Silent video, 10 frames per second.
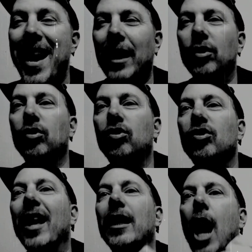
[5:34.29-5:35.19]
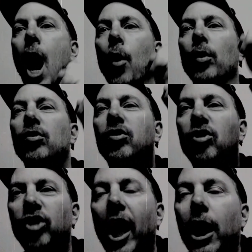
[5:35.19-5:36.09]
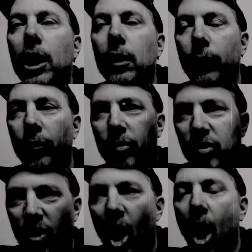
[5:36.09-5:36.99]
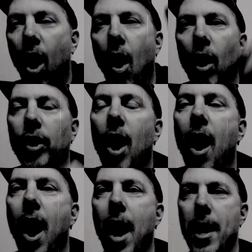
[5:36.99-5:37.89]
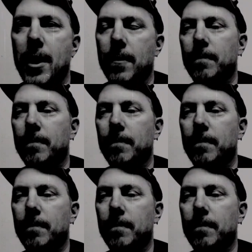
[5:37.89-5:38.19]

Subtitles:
and set ourselves on high,